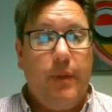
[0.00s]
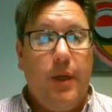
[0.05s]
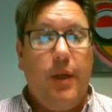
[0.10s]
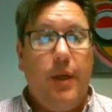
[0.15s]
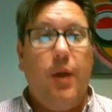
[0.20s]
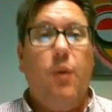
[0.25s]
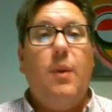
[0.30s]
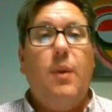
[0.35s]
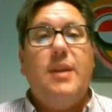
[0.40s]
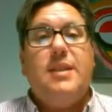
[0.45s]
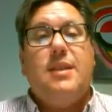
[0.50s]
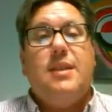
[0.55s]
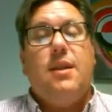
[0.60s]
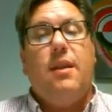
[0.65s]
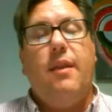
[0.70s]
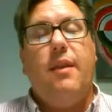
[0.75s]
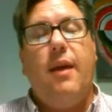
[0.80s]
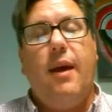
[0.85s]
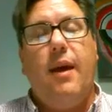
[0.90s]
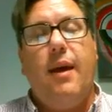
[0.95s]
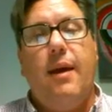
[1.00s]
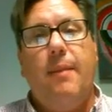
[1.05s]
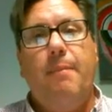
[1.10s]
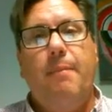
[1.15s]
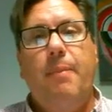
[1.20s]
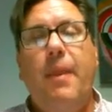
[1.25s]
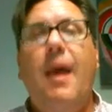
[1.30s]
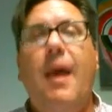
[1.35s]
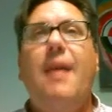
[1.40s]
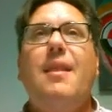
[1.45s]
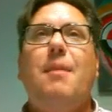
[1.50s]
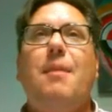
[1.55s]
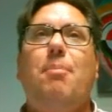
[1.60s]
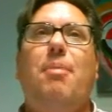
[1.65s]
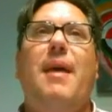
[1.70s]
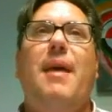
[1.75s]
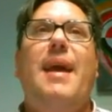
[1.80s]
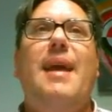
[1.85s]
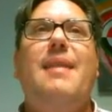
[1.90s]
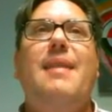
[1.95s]
You know, what's the
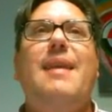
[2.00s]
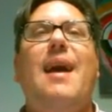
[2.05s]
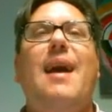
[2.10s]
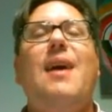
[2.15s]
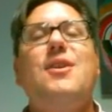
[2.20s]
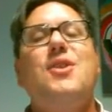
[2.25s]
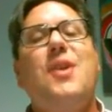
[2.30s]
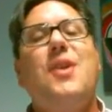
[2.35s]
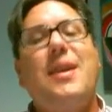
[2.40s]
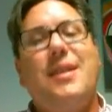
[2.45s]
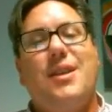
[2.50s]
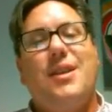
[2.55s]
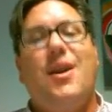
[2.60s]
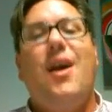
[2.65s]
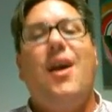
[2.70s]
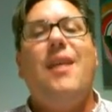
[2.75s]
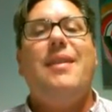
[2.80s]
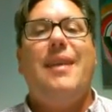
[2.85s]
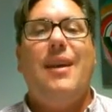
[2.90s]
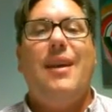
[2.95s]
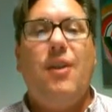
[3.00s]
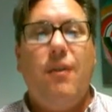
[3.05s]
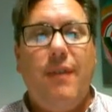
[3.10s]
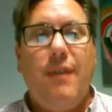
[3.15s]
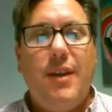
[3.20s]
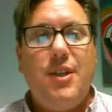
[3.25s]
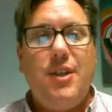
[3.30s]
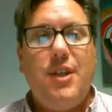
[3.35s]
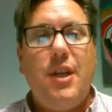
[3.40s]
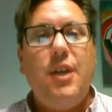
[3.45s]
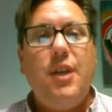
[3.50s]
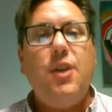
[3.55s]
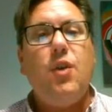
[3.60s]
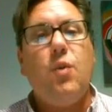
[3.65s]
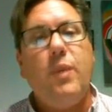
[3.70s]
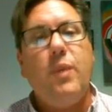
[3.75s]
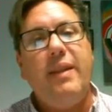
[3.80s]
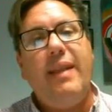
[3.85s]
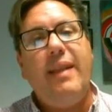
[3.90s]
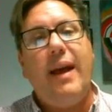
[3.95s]
plan? They also like to call it the intervention.
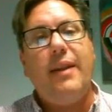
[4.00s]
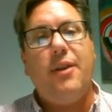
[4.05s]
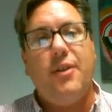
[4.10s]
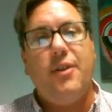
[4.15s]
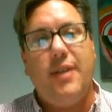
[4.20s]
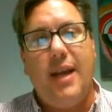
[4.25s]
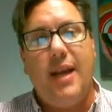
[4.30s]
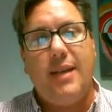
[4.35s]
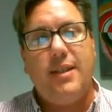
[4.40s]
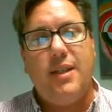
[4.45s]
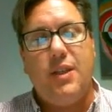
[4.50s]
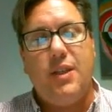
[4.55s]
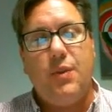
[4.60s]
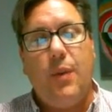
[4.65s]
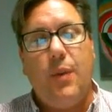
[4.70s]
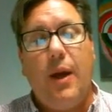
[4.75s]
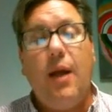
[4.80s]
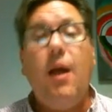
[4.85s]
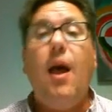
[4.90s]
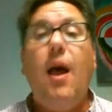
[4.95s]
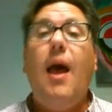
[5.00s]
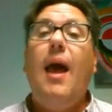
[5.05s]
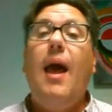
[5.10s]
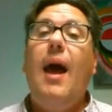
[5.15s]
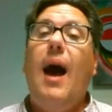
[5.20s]
You'll read that in your text as well.